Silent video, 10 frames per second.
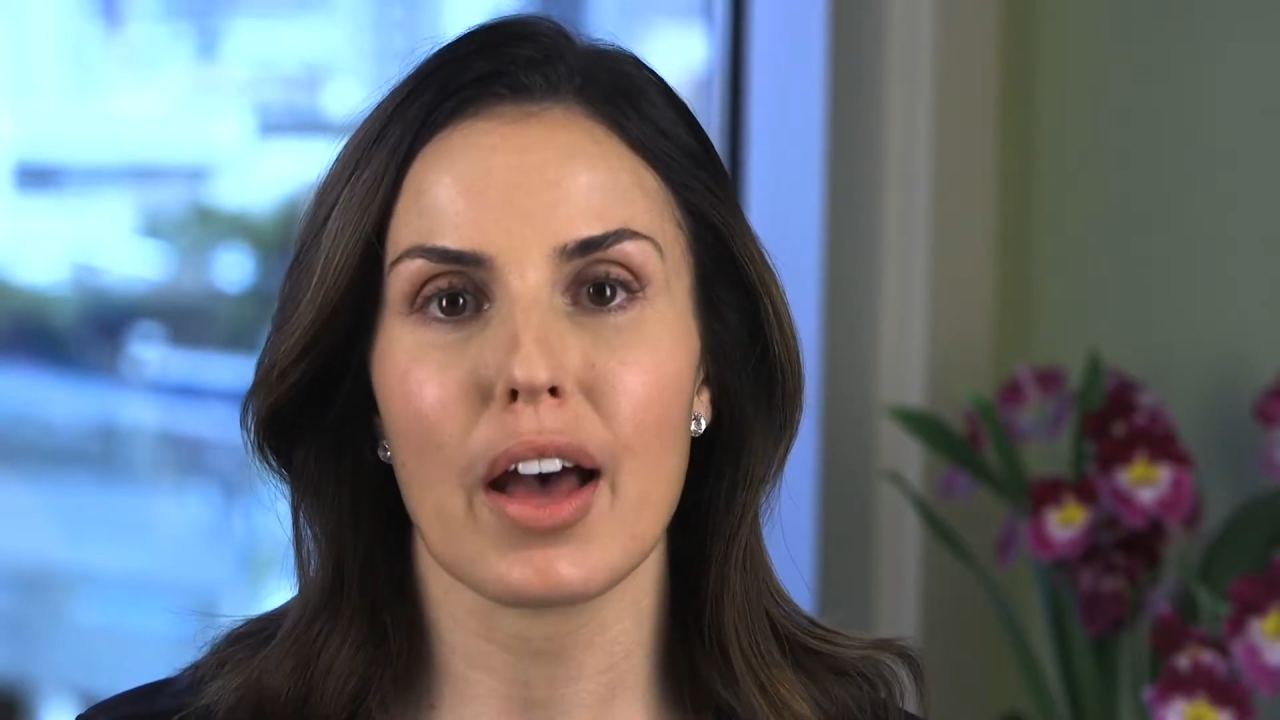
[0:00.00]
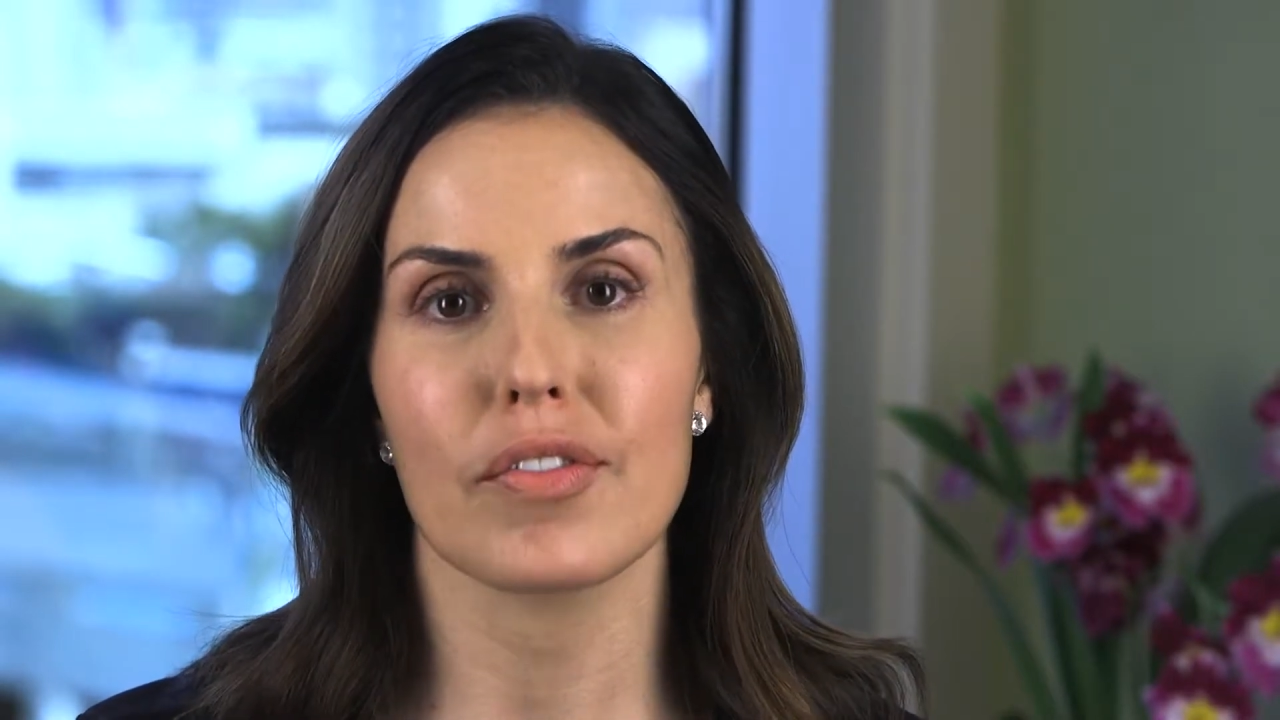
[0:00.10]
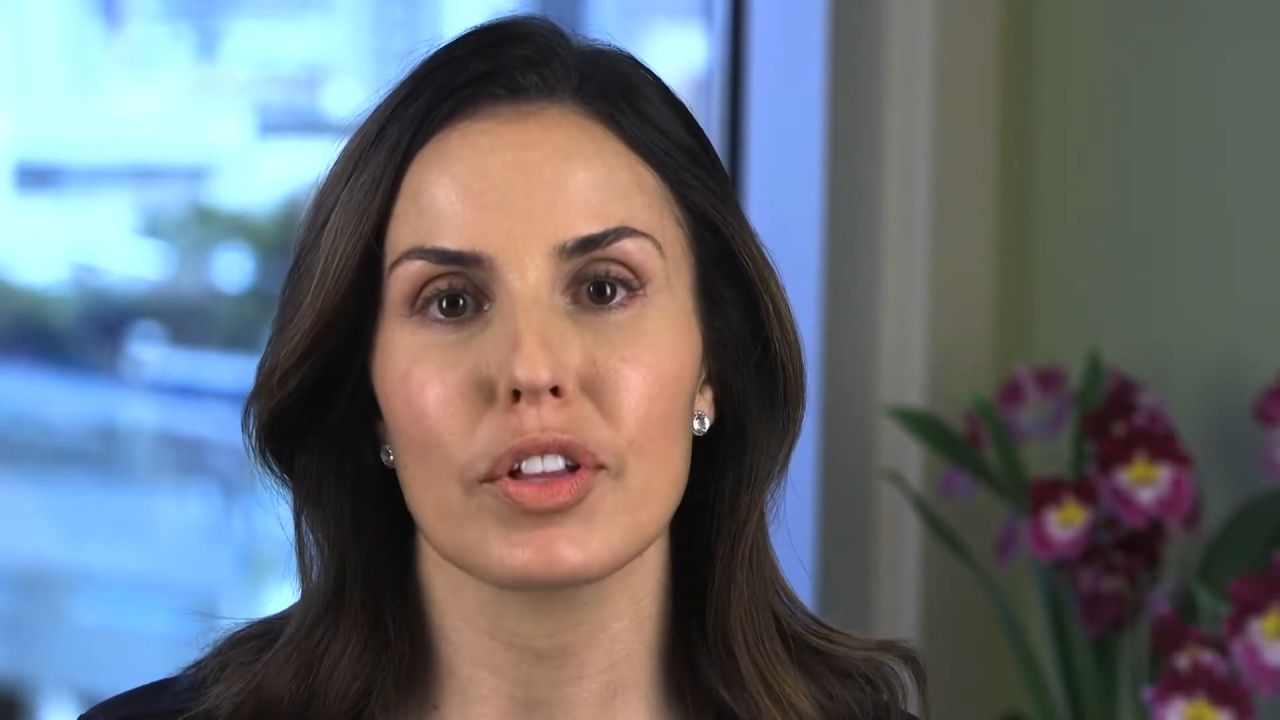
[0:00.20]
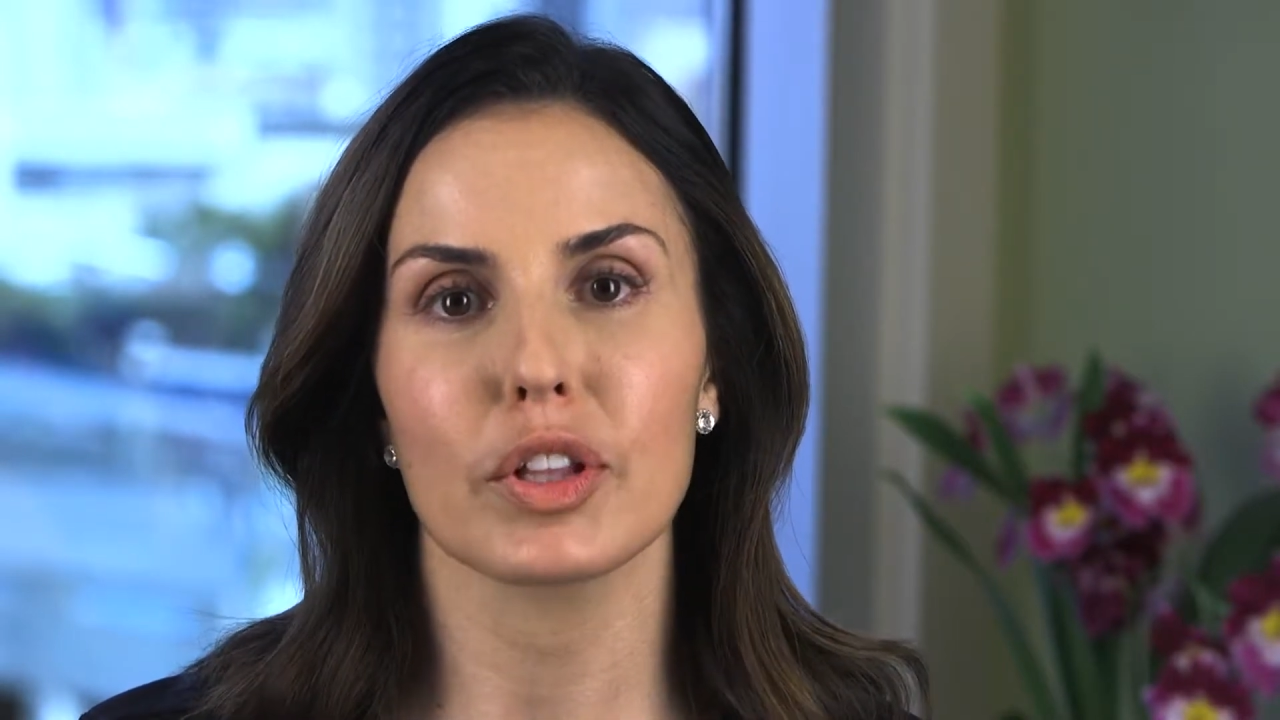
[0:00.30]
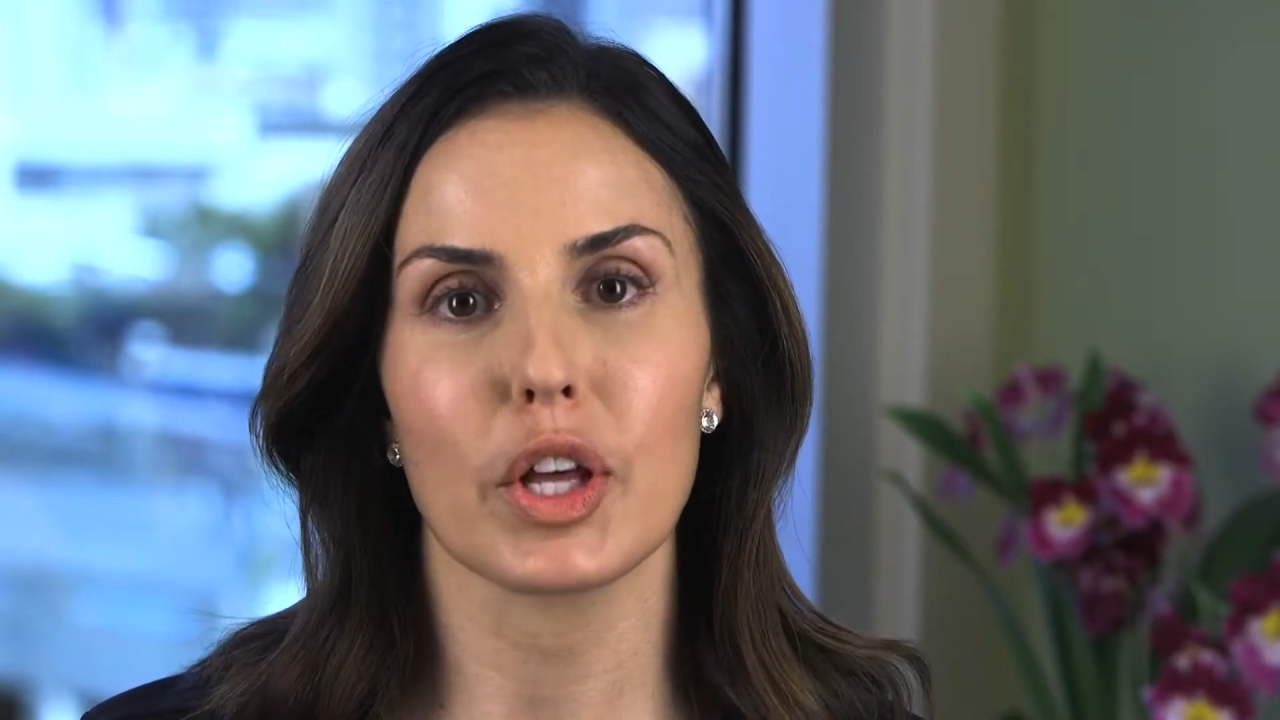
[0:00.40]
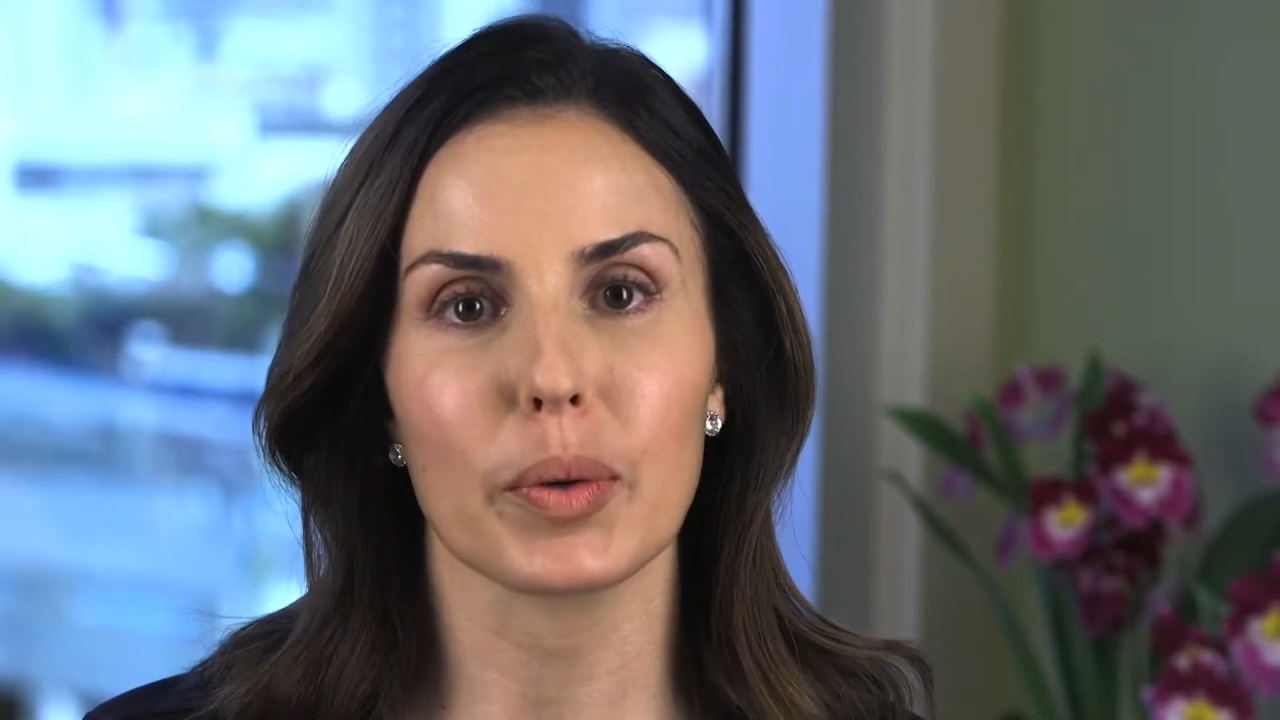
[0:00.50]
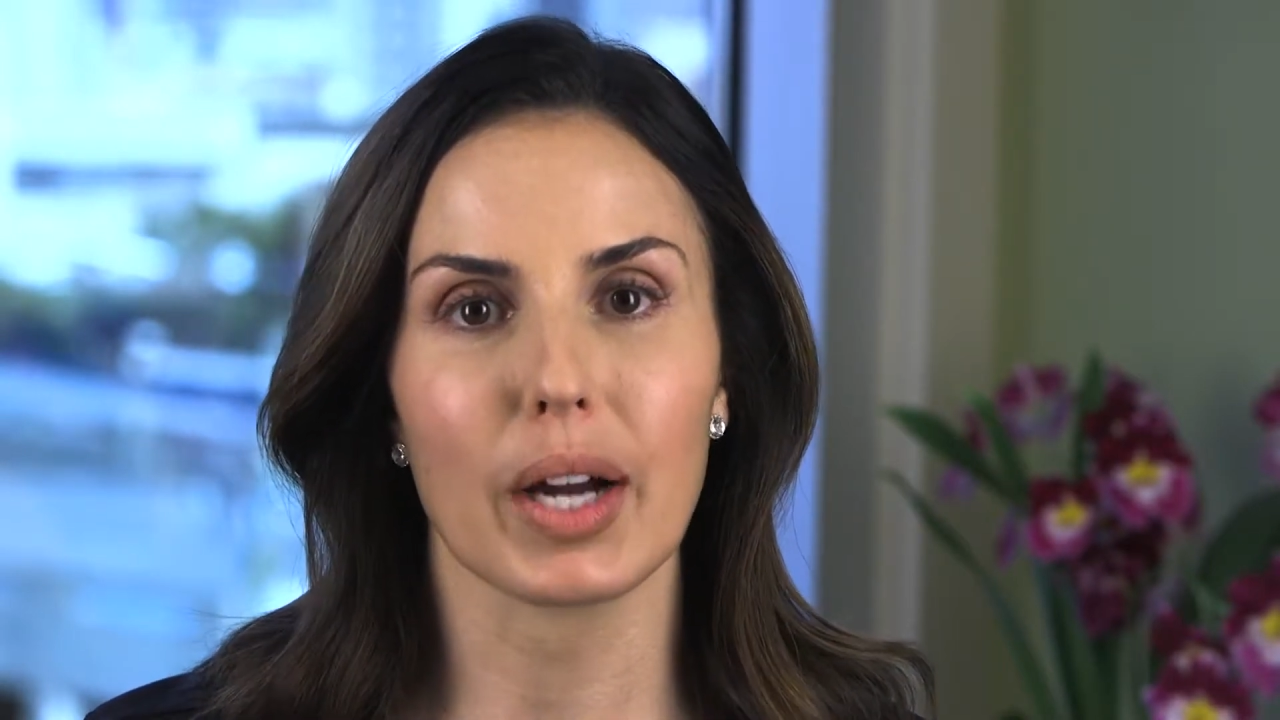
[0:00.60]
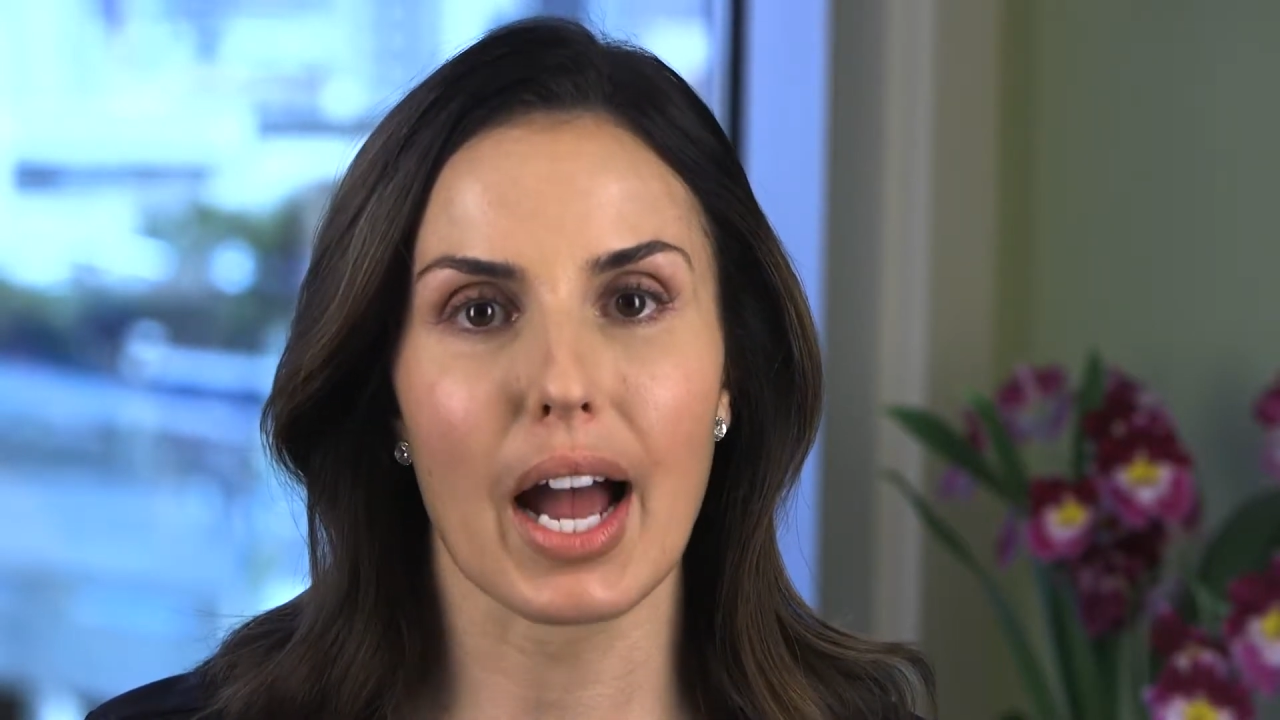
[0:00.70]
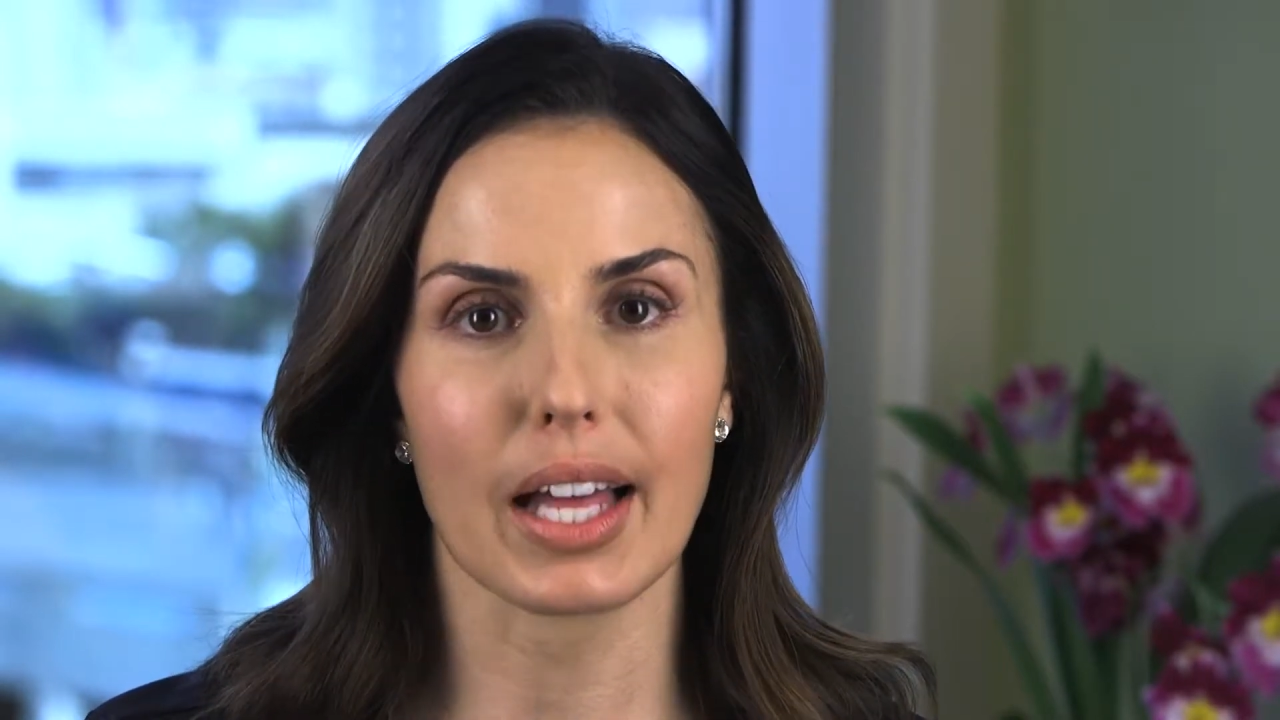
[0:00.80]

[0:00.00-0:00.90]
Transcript: of the lower